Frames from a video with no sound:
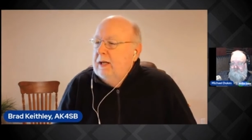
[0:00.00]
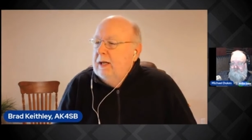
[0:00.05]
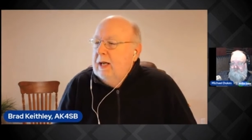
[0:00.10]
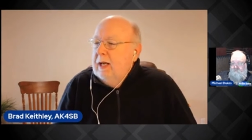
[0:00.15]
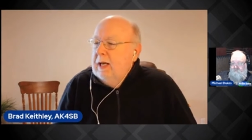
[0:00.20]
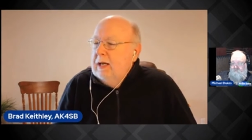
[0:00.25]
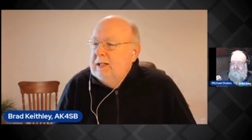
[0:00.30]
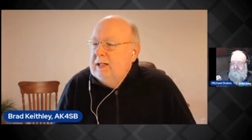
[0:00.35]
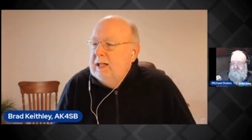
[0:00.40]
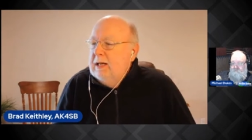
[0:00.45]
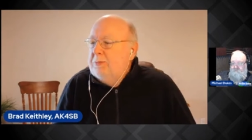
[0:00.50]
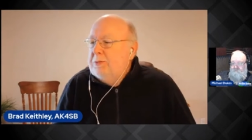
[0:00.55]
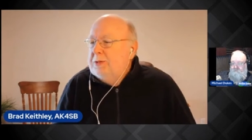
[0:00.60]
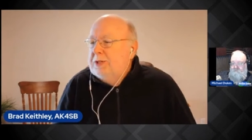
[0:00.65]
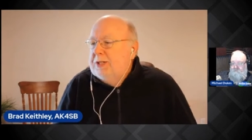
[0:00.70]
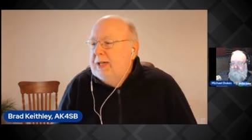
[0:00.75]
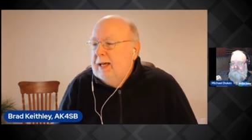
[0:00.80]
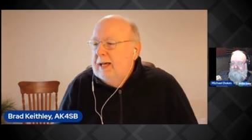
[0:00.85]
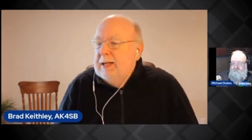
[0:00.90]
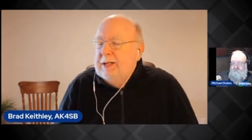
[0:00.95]
And Tim
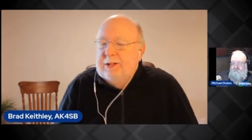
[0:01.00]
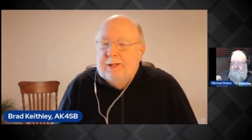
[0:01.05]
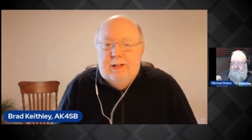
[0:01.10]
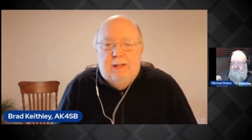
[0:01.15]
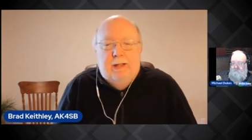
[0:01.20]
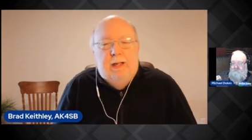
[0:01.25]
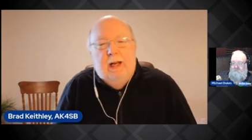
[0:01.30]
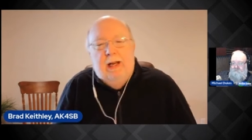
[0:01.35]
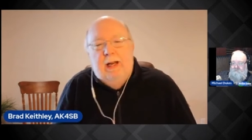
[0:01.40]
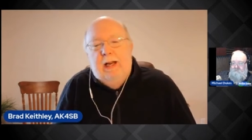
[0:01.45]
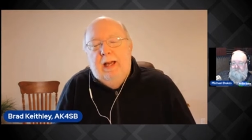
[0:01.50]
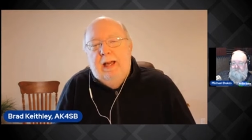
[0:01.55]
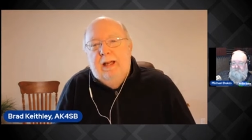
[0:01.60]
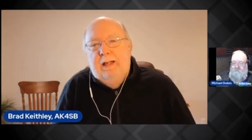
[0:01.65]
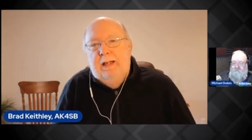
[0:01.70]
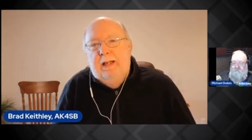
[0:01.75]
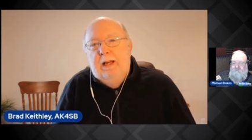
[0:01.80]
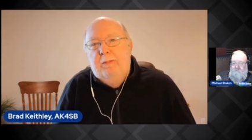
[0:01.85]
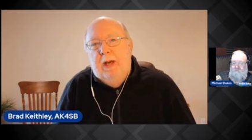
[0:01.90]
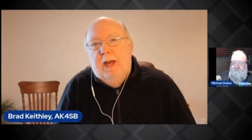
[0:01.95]
says, uh,
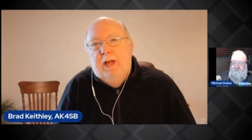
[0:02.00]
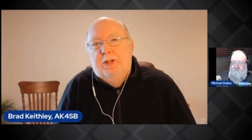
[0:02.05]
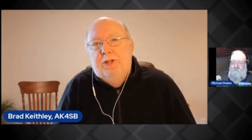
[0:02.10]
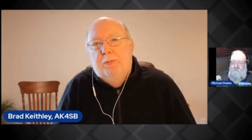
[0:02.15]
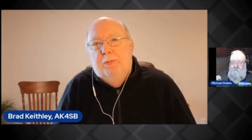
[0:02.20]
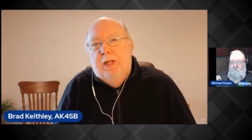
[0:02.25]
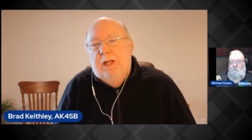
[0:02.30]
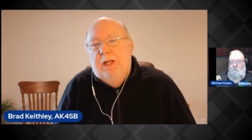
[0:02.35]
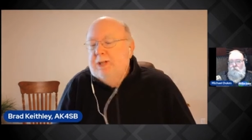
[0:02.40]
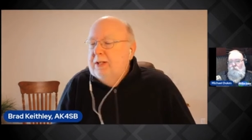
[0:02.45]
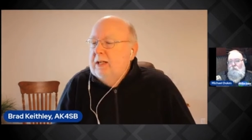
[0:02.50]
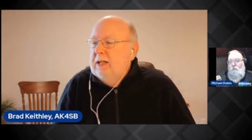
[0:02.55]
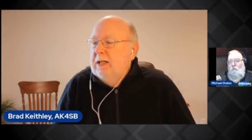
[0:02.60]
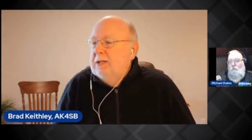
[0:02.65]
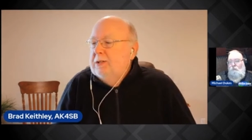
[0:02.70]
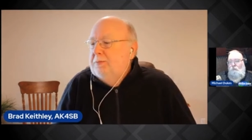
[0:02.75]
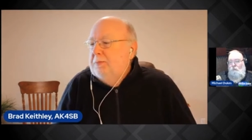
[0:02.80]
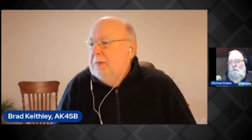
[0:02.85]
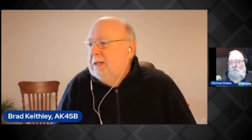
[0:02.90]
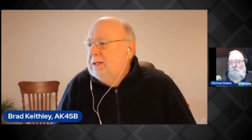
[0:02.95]
and Tim has a piece in
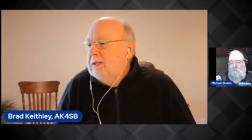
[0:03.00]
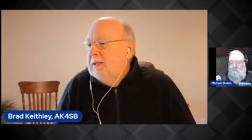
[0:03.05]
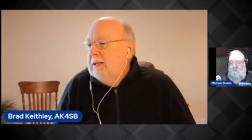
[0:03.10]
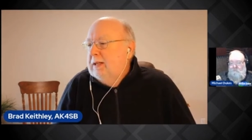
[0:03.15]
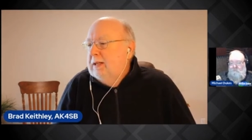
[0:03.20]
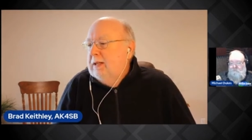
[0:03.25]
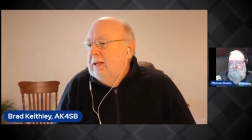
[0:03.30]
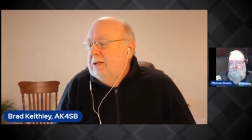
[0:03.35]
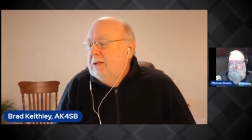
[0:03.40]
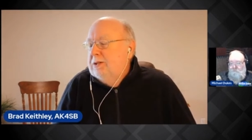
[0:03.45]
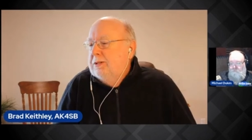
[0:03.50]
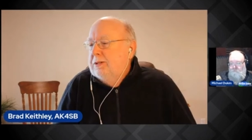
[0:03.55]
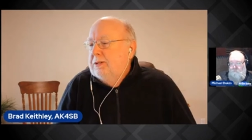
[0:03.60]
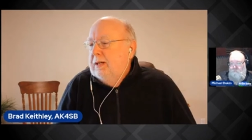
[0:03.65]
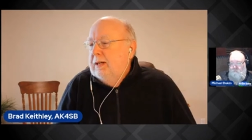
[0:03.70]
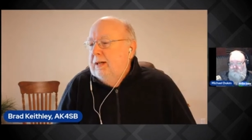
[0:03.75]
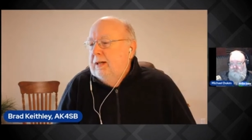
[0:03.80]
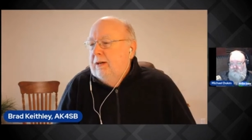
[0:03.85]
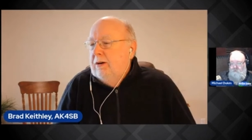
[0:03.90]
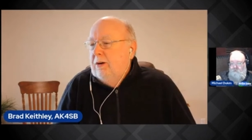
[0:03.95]
his piece in his
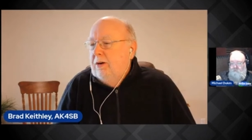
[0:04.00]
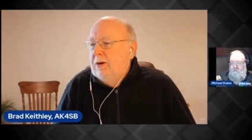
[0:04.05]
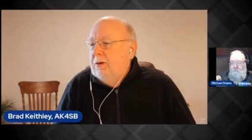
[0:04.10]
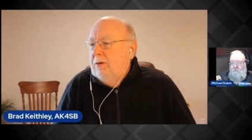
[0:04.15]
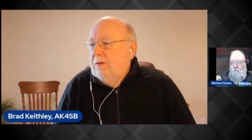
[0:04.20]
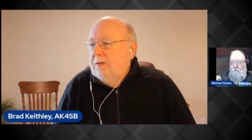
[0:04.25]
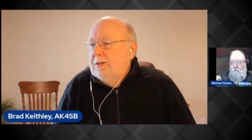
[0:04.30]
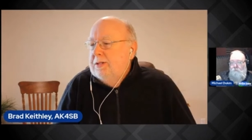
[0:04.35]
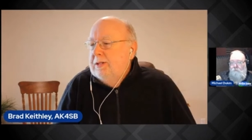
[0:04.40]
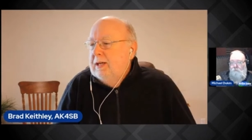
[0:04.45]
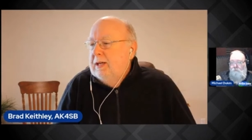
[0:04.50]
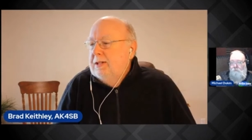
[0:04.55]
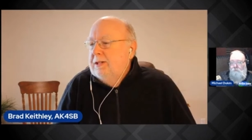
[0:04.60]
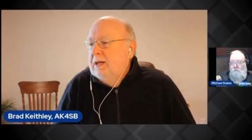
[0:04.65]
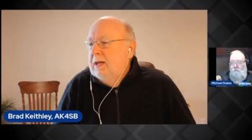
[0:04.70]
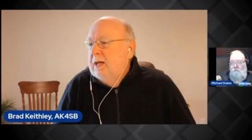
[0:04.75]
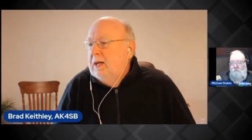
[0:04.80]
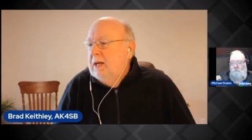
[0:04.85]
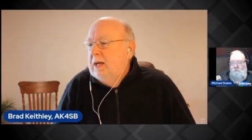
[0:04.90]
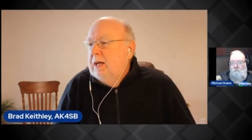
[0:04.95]
uh, article that says,
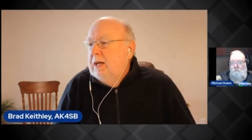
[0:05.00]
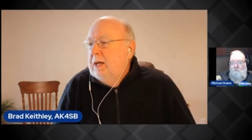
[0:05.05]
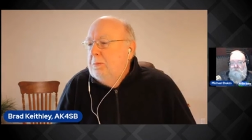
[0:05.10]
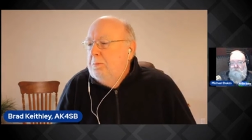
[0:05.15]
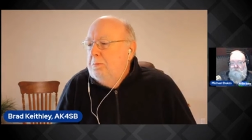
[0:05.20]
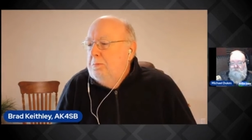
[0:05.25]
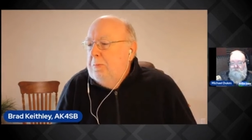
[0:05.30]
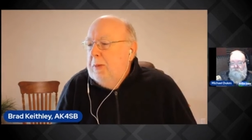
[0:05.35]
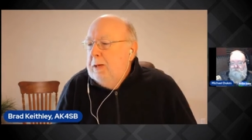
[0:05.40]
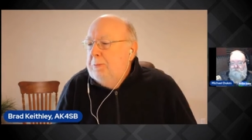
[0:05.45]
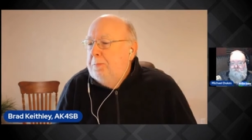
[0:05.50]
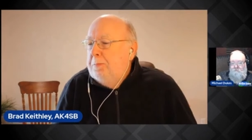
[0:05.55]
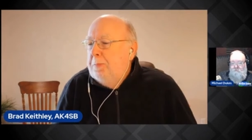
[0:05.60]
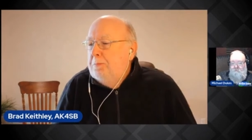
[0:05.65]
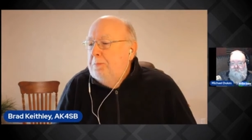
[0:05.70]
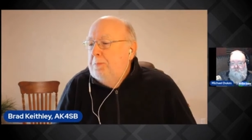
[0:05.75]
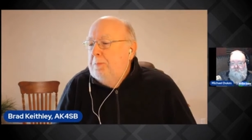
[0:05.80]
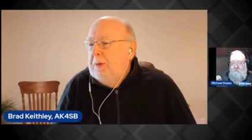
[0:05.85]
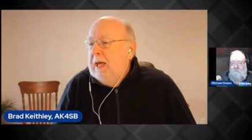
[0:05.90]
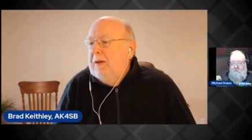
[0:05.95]
P
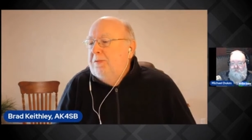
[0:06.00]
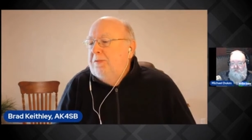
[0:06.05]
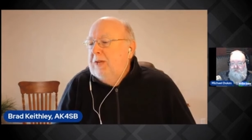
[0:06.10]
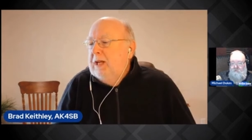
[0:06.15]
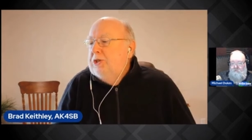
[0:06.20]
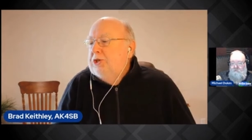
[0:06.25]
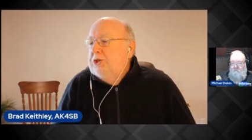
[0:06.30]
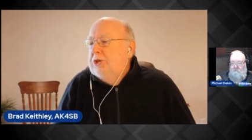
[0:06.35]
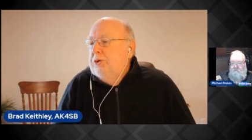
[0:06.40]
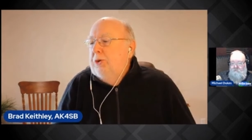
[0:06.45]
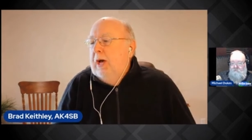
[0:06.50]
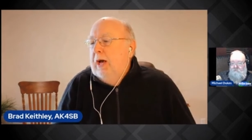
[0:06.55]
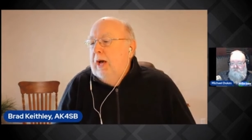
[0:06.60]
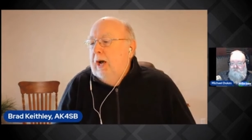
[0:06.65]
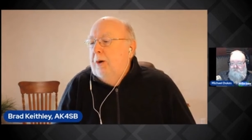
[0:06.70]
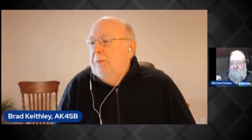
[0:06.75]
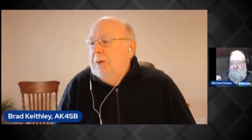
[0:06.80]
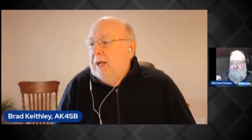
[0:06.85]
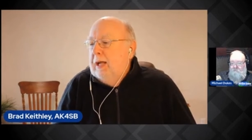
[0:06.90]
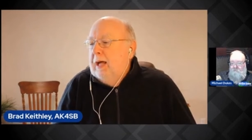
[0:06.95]
F Ds do
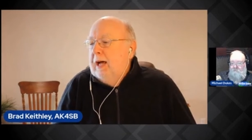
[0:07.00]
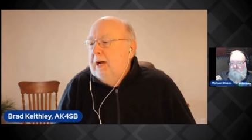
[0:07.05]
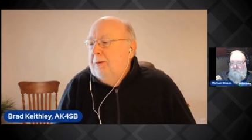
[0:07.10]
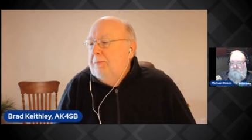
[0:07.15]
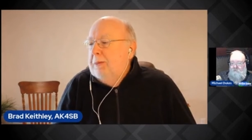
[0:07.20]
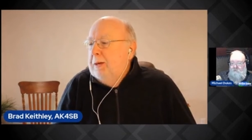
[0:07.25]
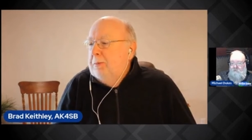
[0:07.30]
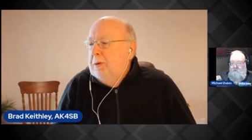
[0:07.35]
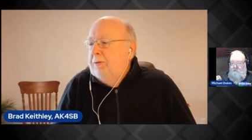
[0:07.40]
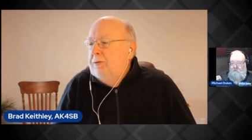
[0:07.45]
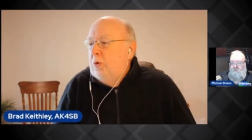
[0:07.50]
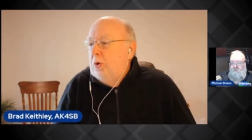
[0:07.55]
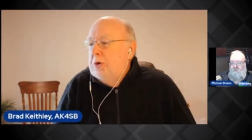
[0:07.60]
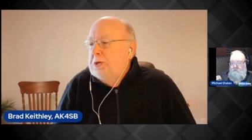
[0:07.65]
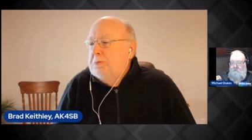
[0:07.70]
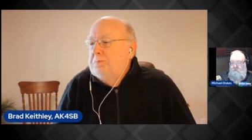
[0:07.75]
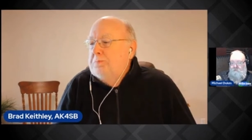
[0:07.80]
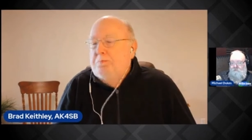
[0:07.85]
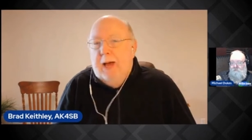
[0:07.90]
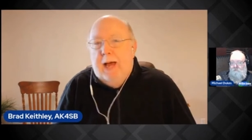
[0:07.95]
help a lot of people. Of
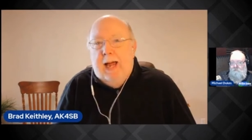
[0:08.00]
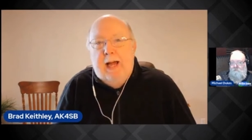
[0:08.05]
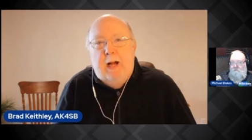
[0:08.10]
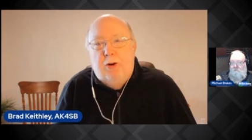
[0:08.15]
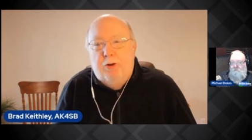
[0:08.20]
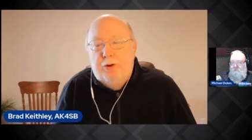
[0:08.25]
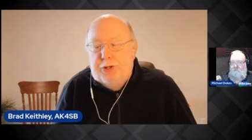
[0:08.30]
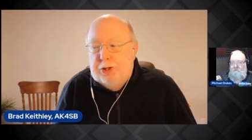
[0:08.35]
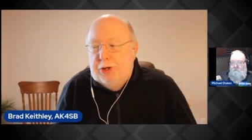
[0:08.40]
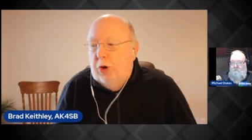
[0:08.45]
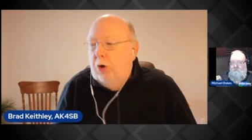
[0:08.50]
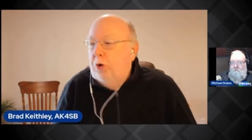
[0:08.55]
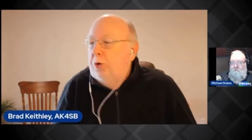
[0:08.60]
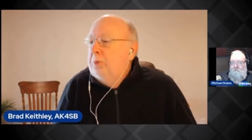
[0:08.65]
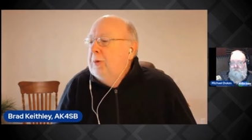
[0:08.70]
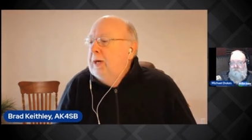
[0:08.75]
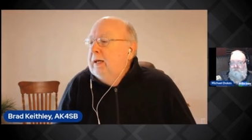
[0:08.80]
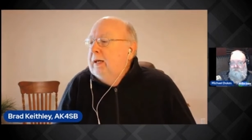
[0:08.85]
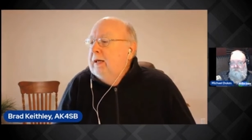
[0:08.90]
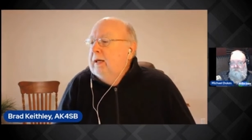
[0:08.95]
course, bankers
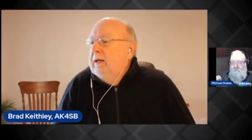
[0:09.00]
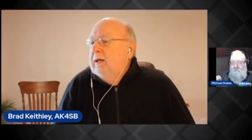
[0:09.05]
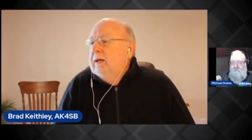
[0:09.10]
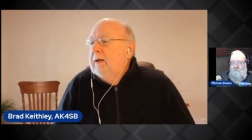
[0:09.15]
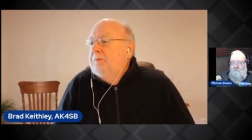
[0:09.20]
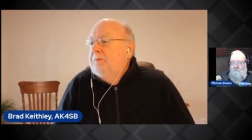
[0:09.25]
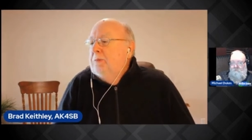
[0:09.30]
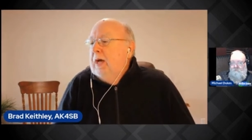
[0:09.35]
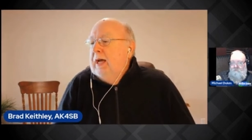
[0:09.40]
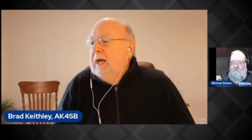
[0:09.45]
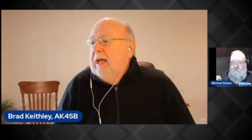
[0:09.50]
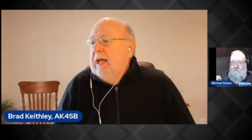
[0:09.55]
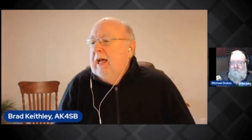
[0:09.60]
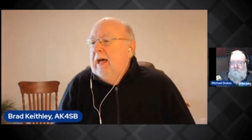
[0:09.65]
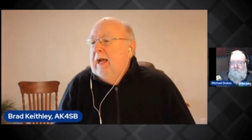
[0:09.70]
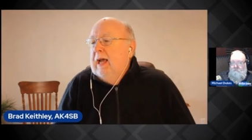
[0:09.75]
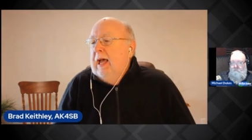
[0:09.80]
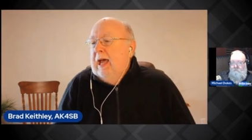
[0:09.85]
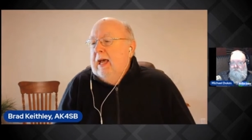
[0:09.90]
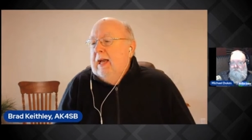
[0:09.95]
told me,
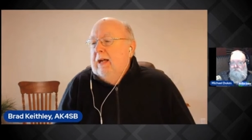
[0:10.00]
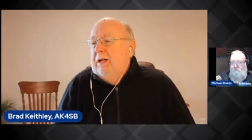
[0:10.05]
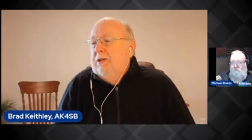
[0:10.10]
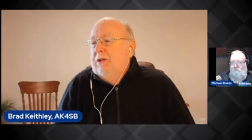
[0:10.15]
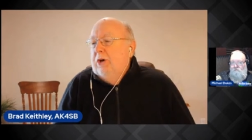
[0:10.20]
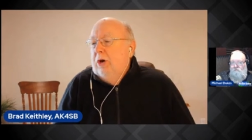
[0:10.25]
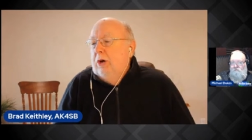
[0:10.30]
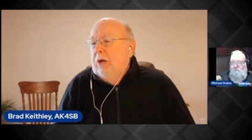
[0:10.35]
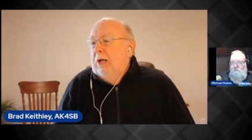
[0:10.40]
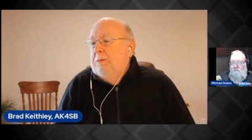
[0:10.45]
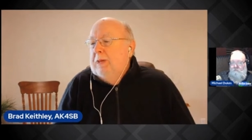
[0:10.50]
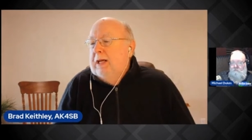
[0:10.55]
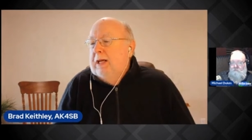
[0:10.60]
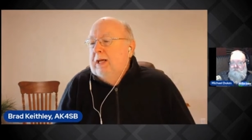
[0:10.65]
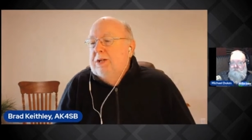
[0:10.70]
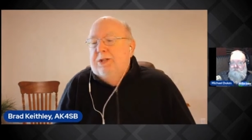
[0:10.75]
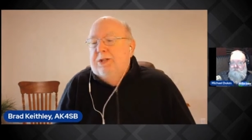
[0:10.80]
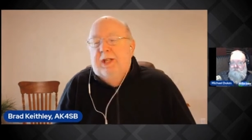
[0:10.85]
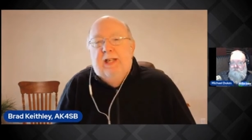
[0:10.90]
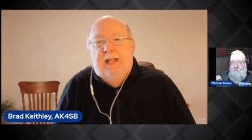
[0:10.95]
again, anecdotally,
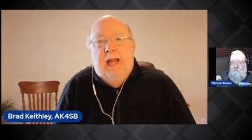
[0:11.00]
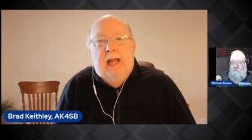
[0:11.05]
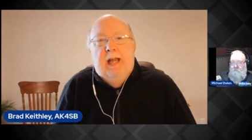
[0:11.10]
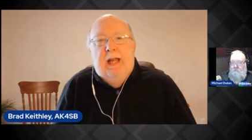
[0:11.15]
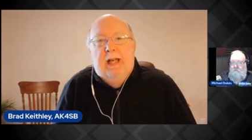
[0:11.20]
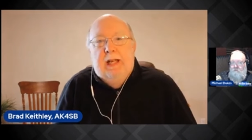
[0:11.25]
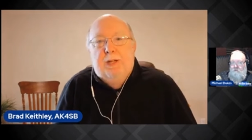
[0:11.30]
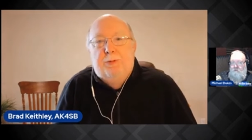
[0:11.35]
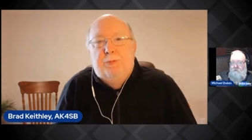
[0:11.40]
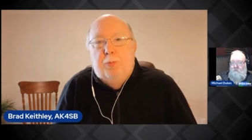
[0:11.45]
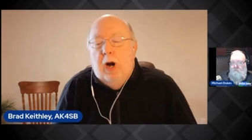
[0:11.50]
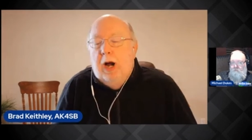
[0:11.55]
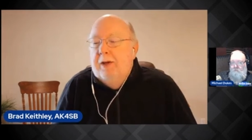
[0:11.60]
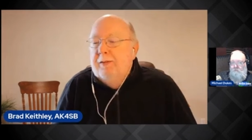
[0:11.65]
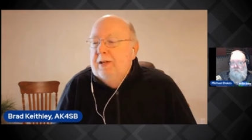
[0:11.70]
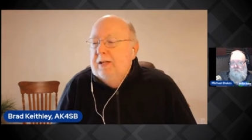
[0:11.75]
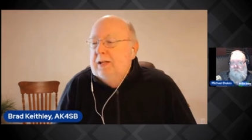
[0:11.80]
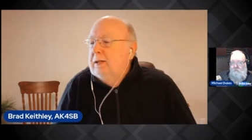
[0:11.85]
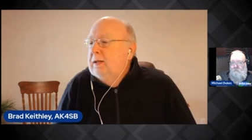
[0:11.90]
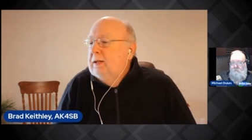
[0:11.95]
because the data is private,